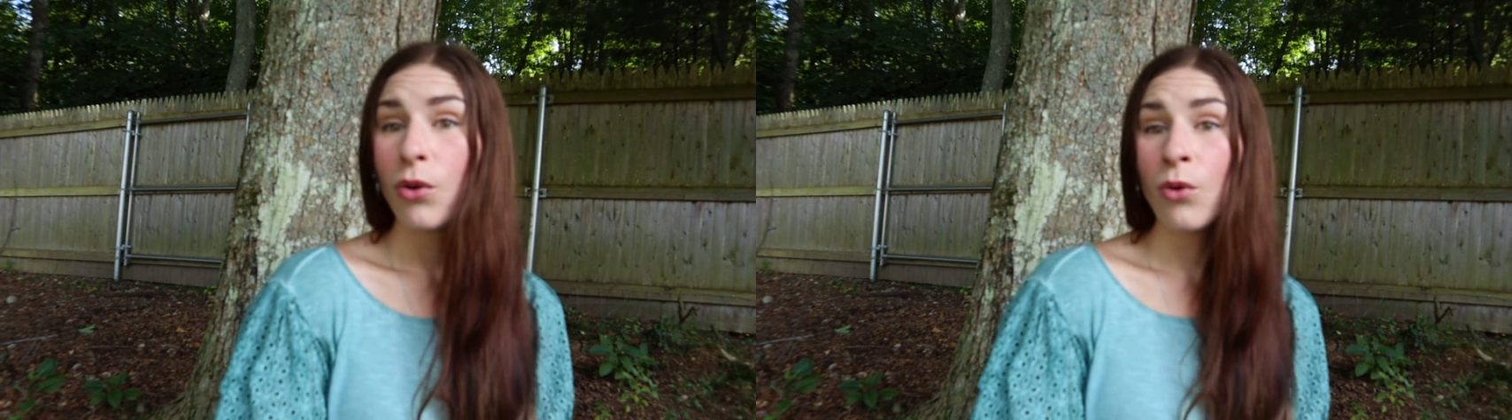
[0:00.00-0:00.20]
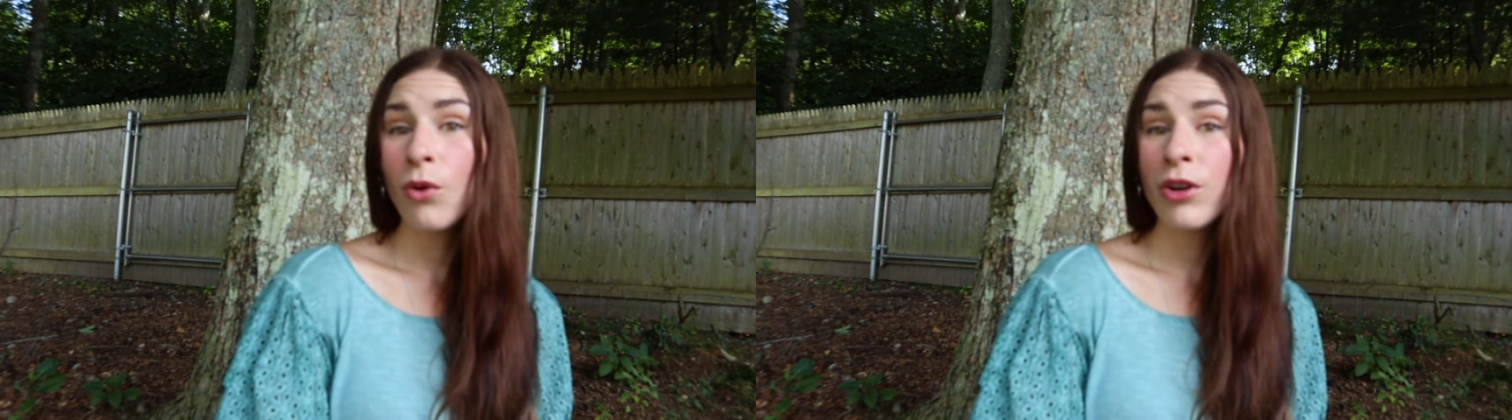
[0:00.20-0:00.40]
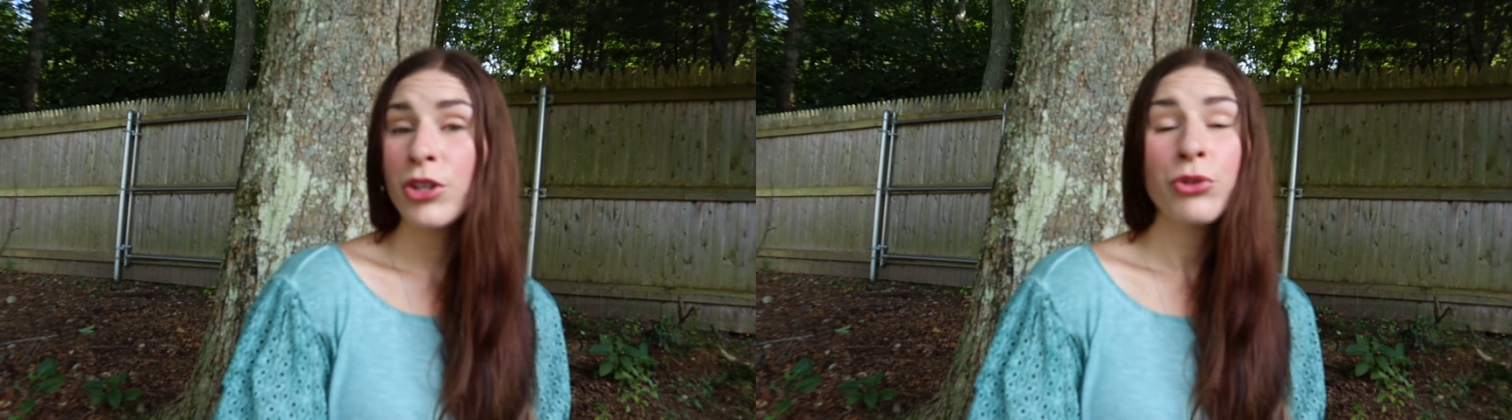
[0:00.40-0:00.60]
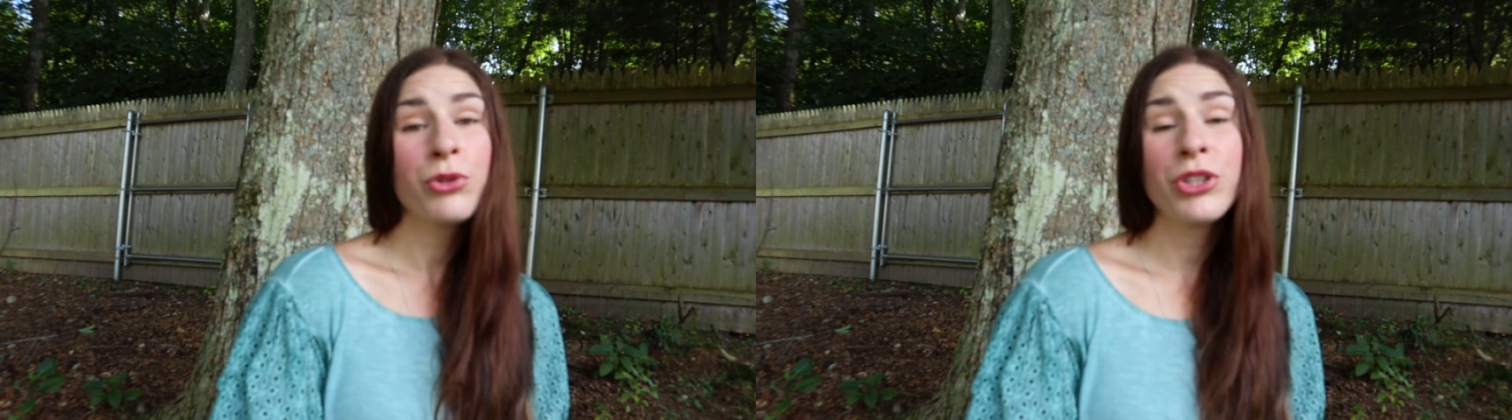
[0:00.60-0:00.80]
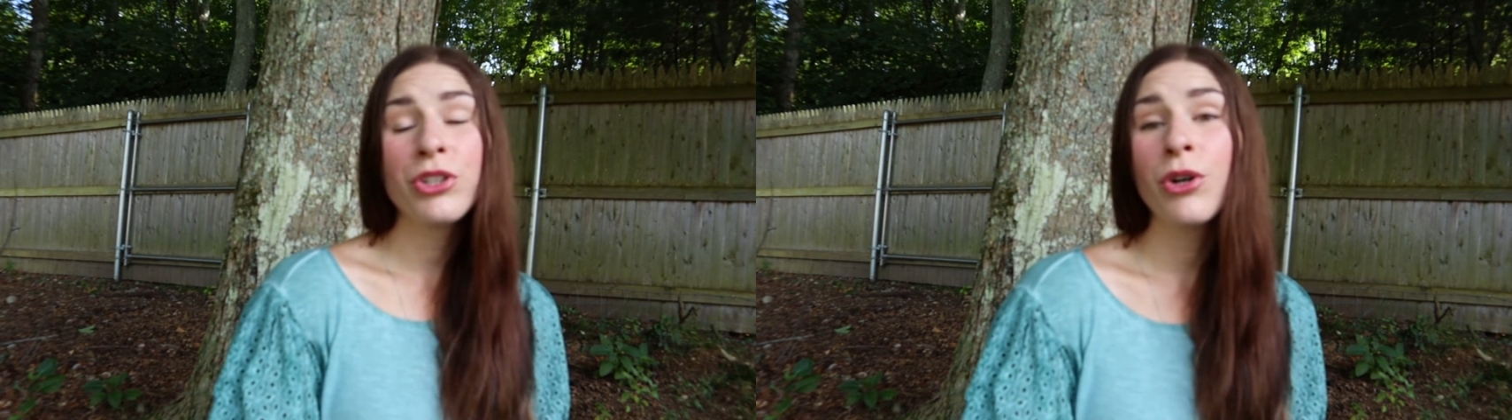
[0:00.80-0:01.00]
Or you
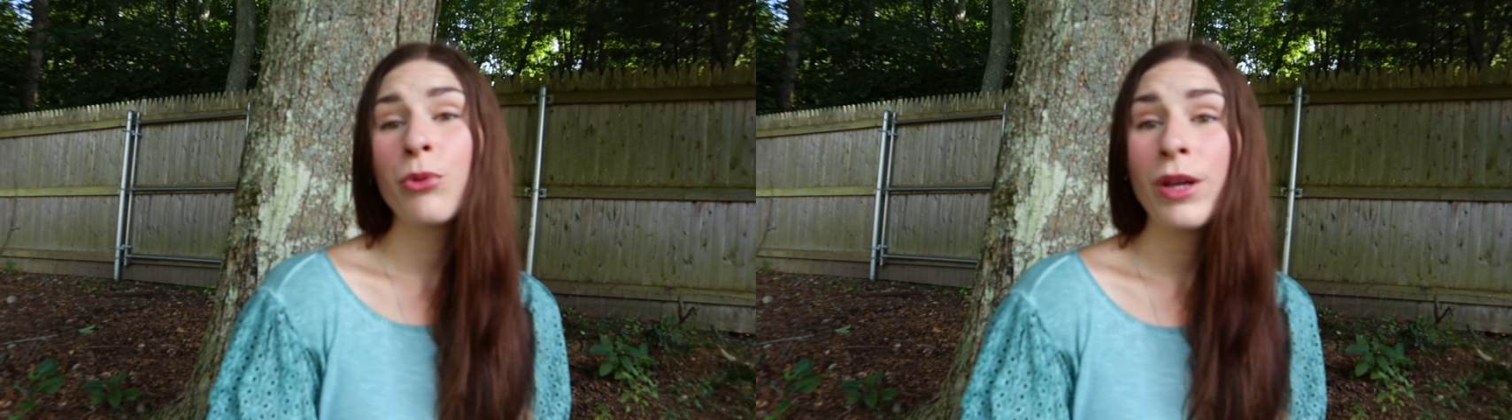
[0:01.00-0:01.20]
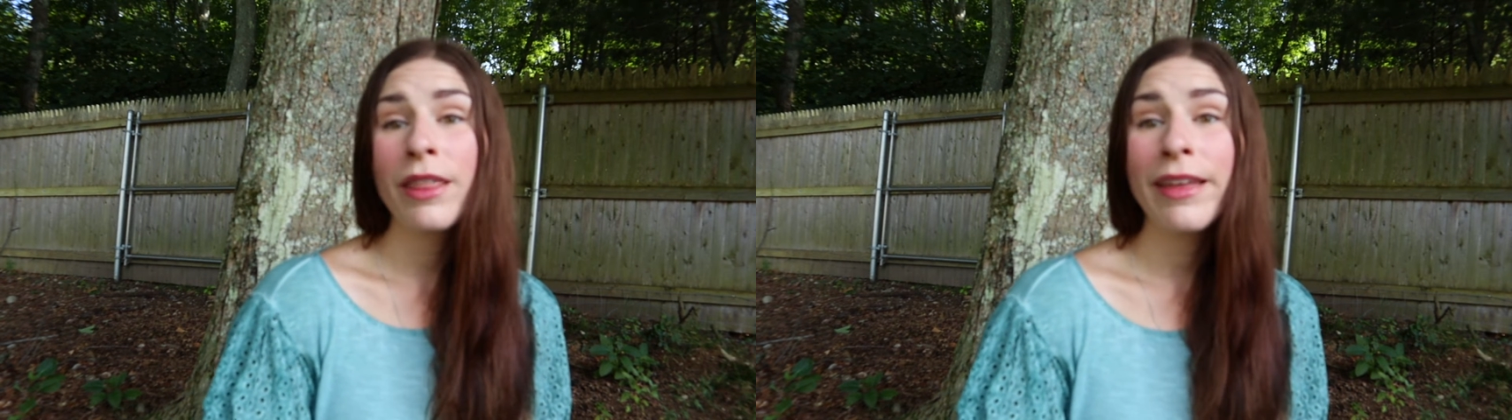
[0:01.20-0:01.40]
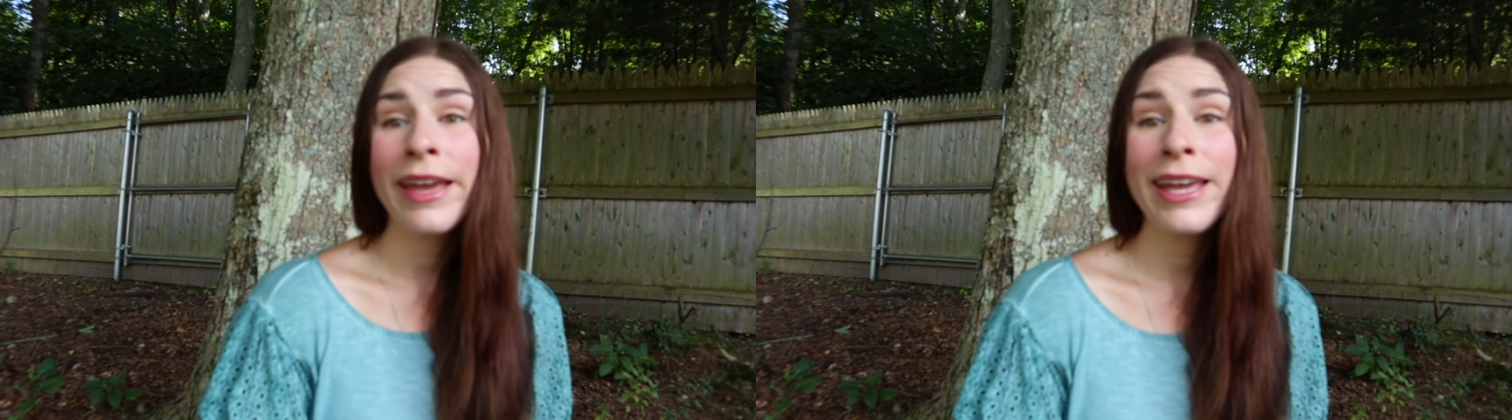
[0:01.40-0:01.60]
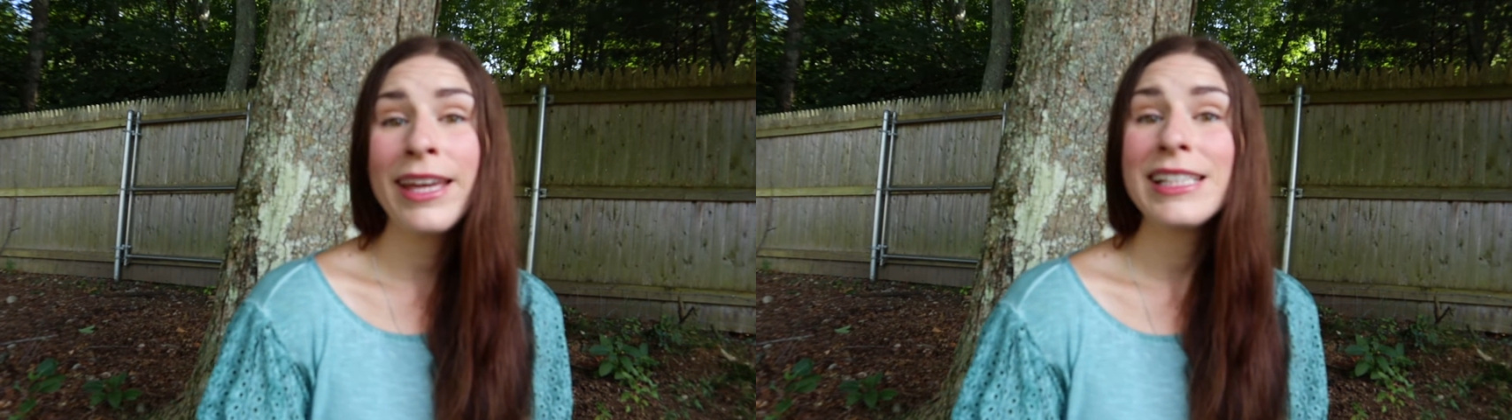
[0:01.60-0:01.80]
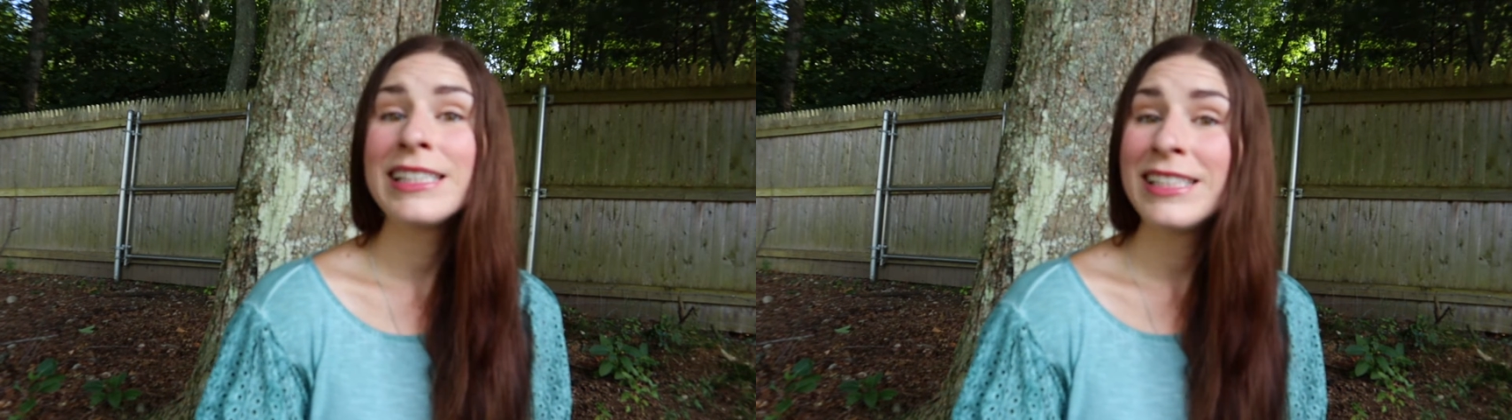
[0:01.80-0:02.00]
could go with
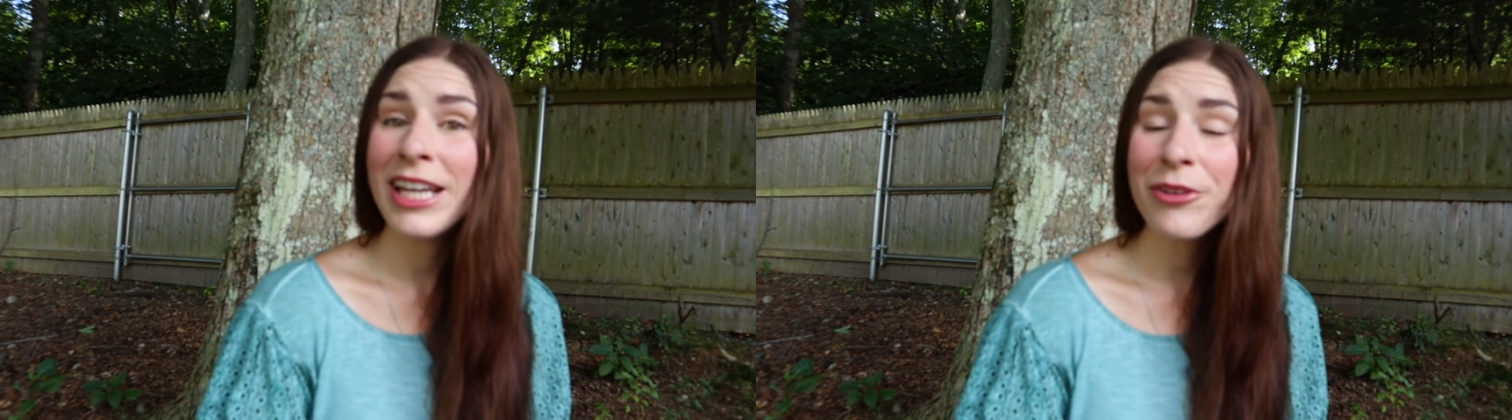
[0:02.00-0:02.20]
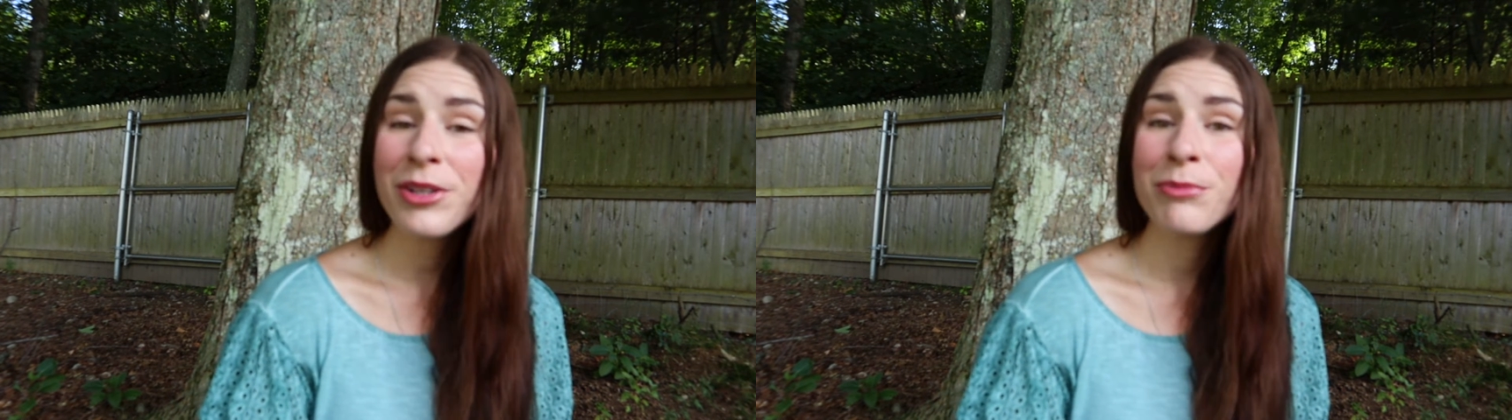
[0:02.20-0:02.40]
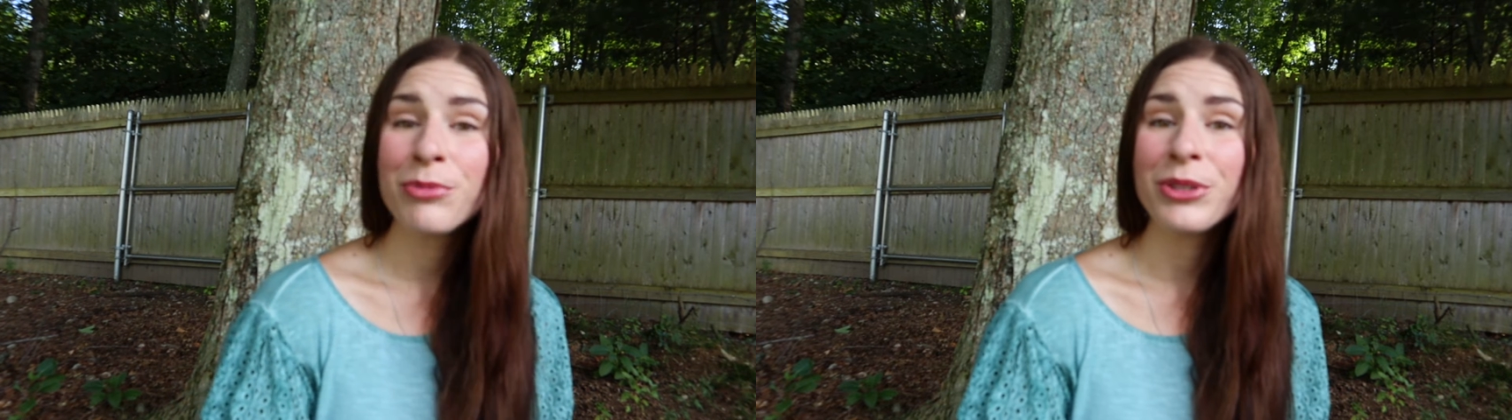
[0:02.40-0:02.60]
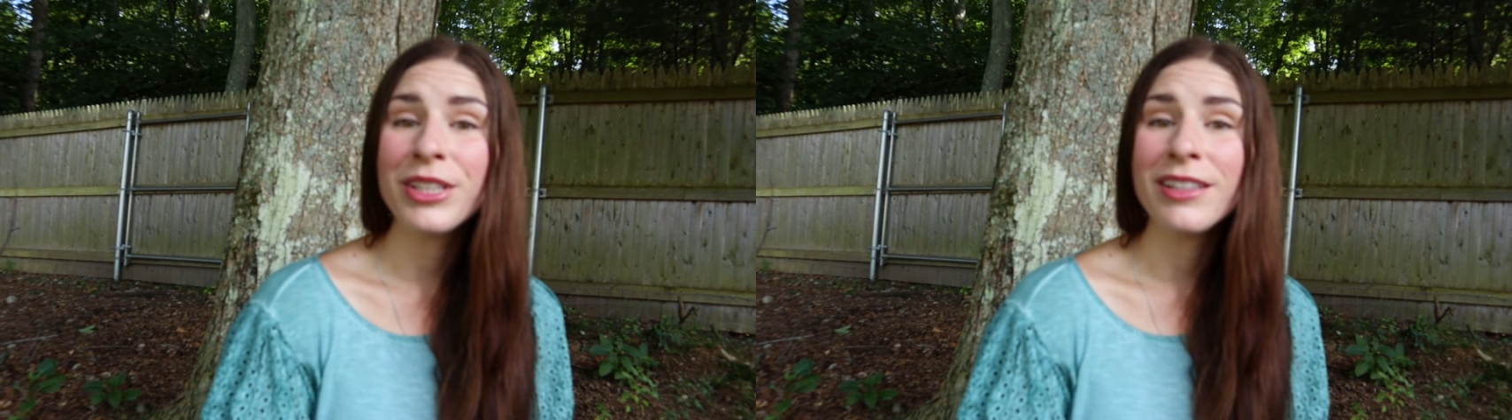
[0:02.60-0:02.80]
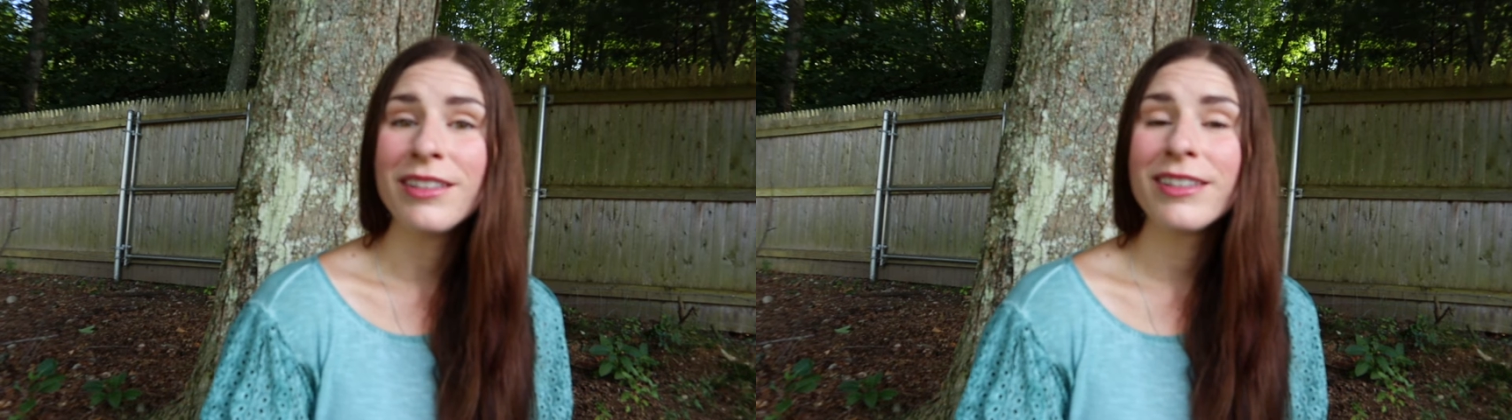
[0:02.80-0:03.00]
a dairy breed.